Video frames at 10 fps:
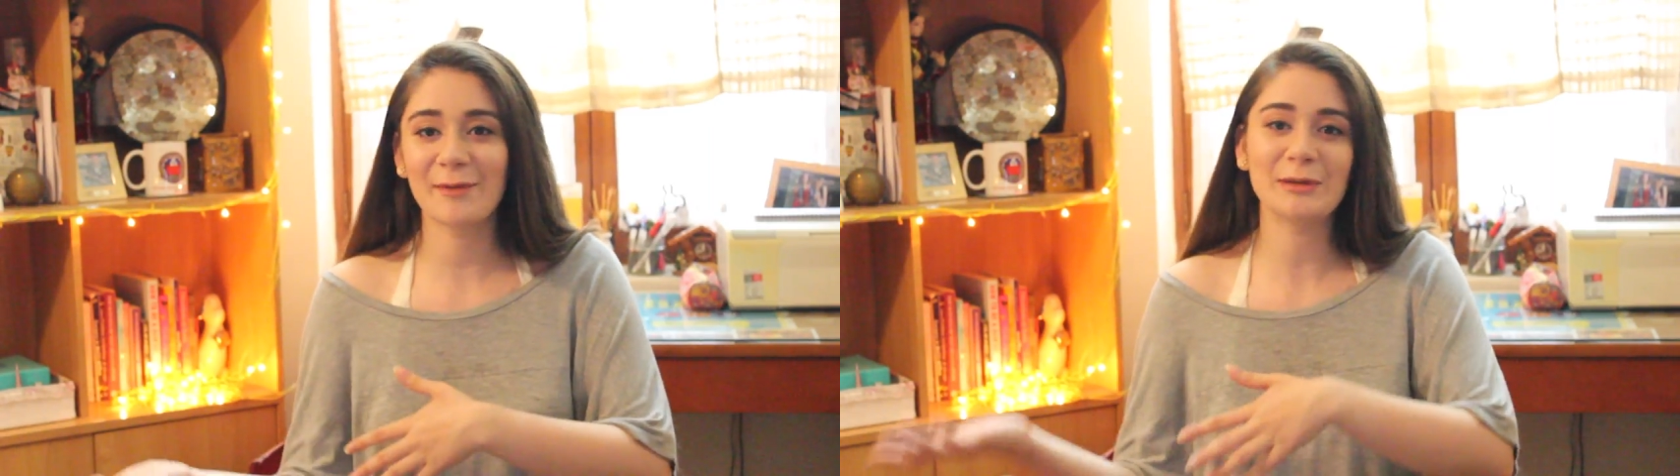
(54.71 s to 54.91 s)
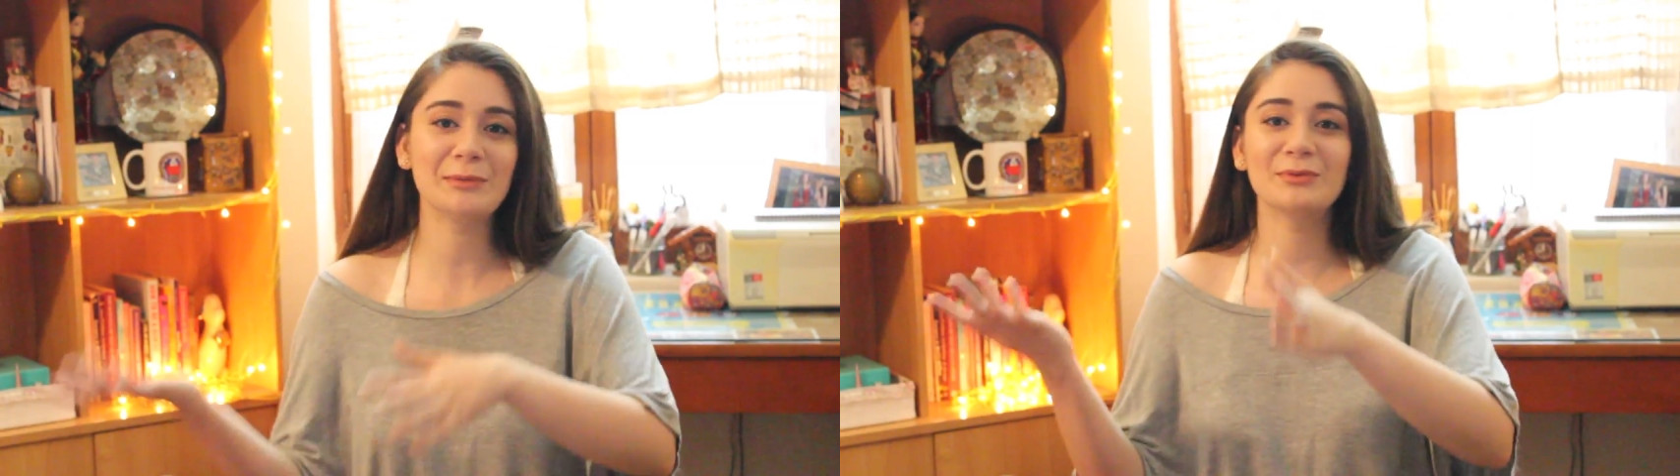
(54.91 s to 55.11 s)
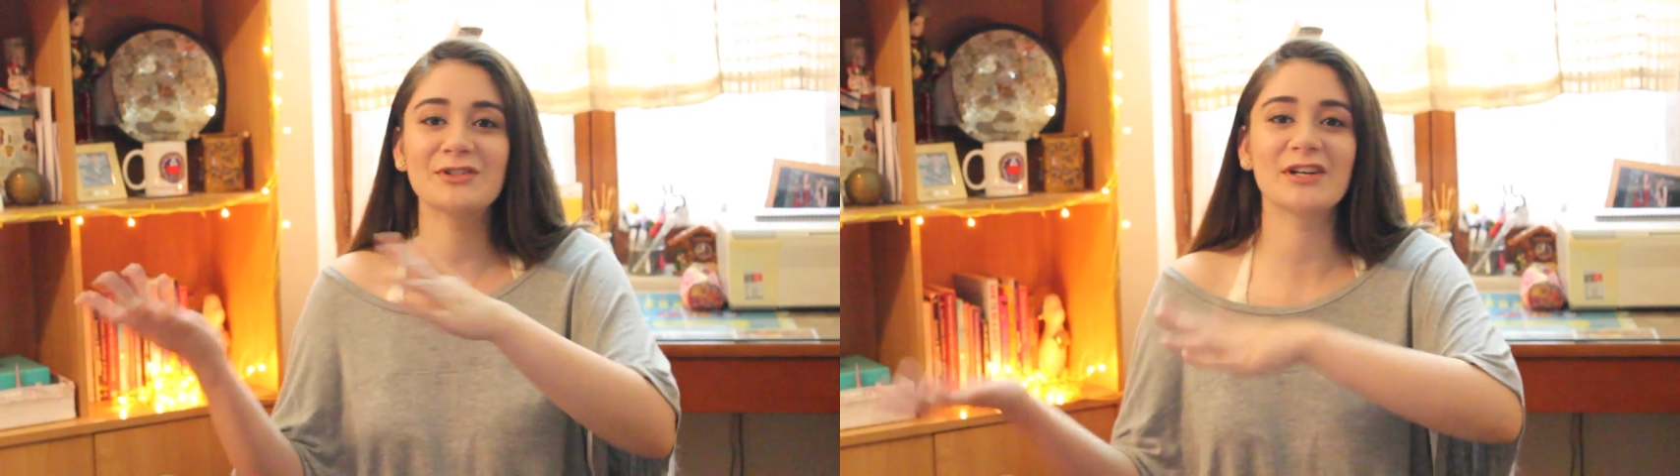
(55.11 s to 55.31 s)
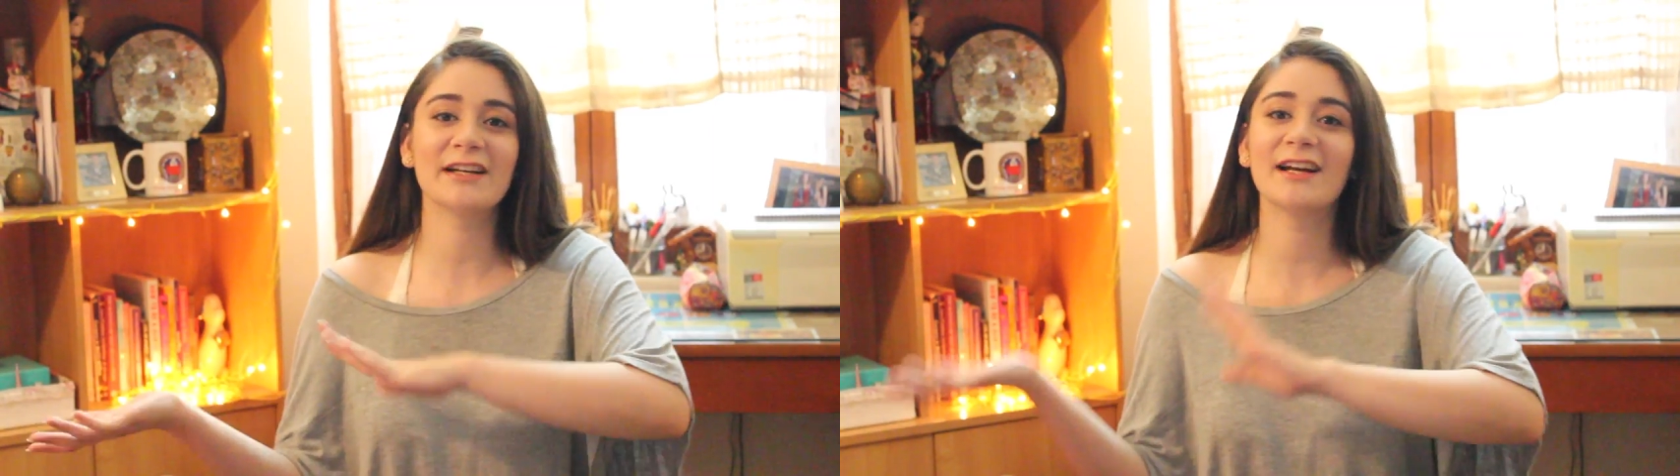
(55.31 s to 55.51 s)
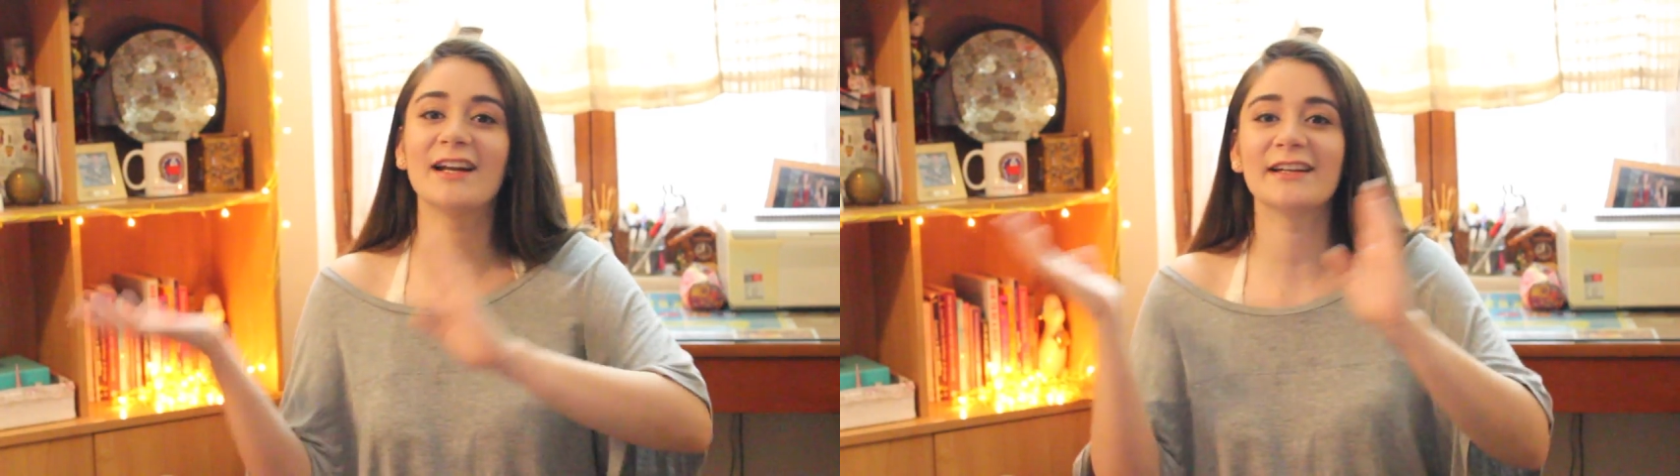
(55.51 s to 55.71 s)
people with straight
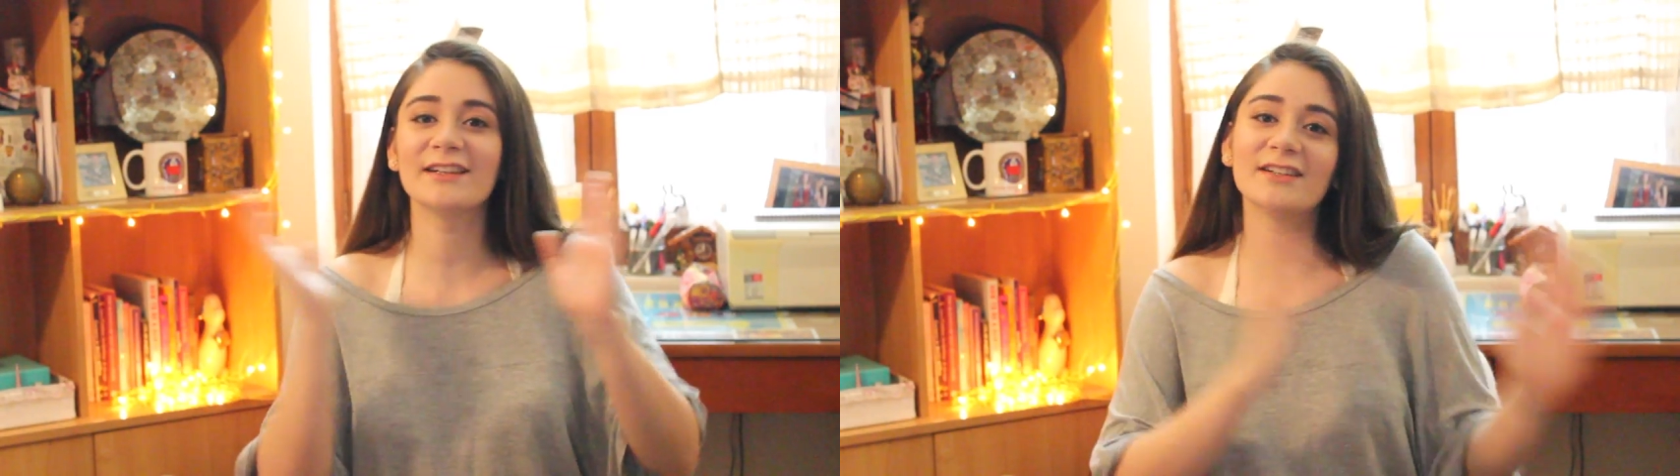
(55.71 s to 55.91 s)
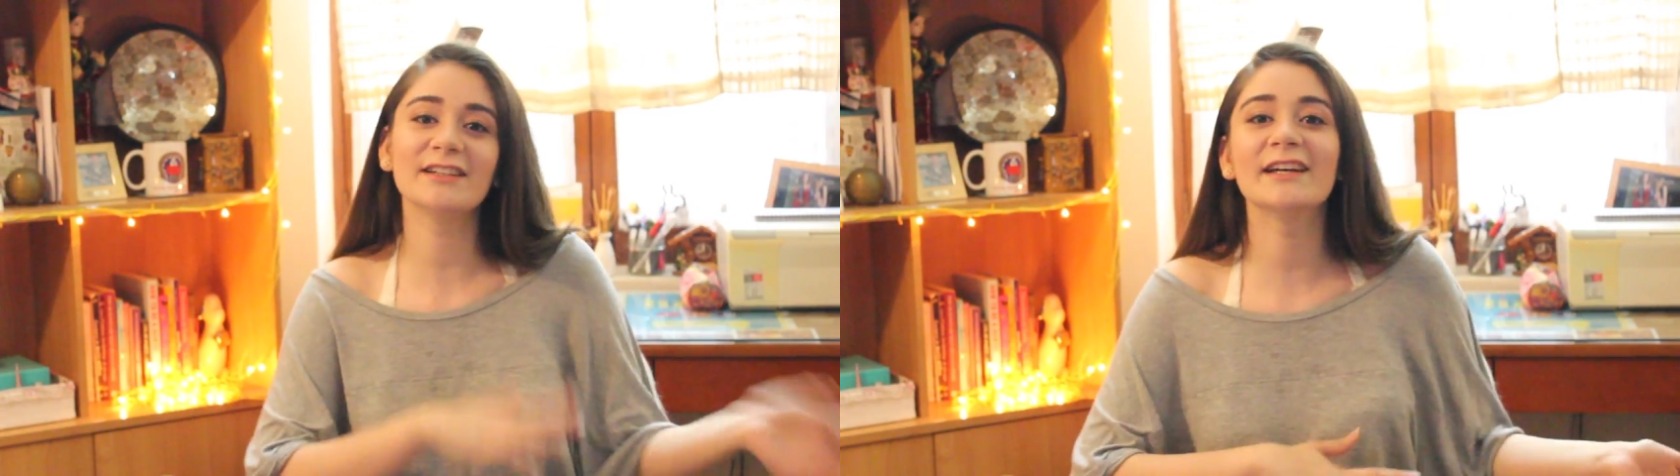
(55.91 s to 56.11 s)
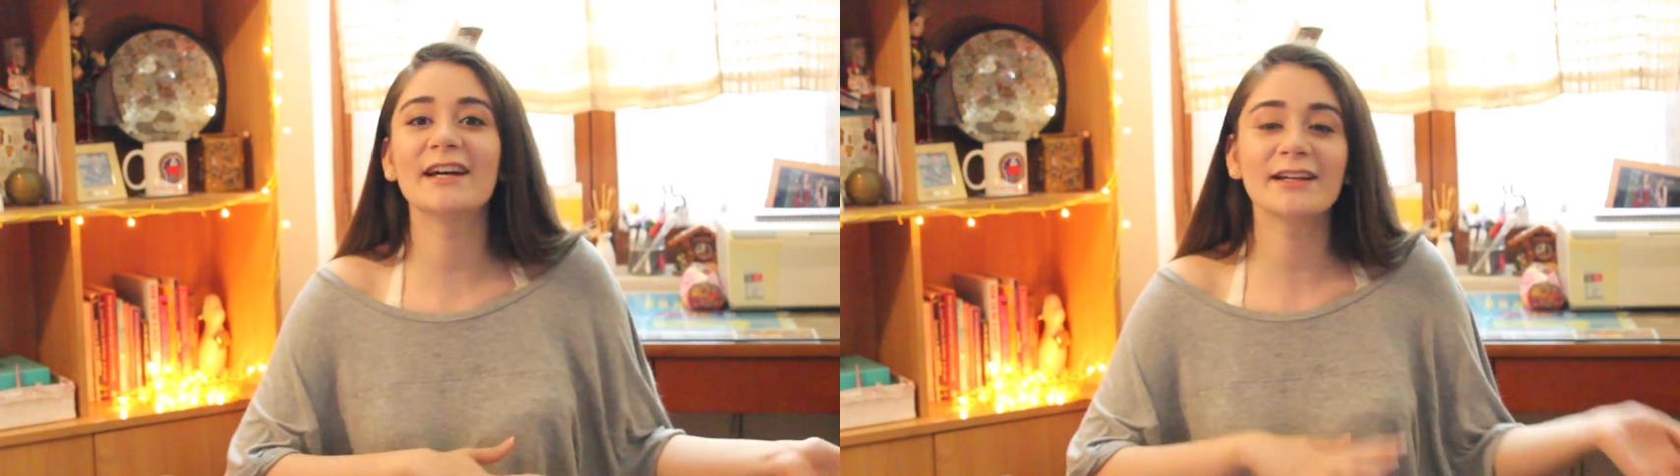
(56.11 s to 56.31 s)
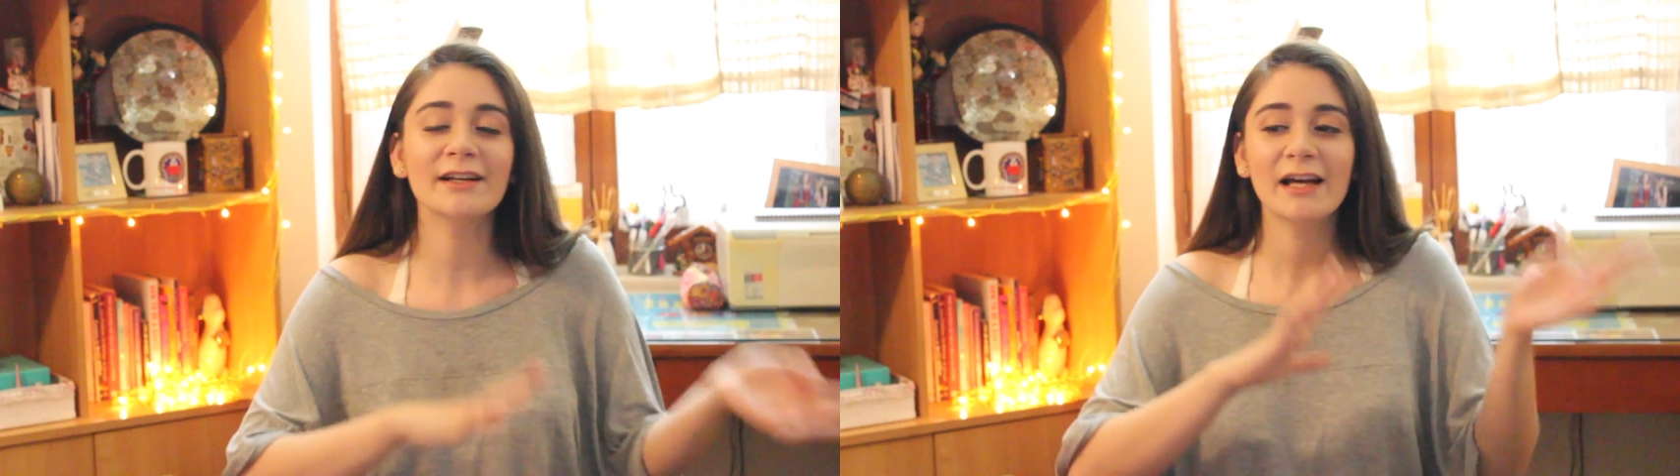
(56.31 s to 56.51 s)
hair like curly hair,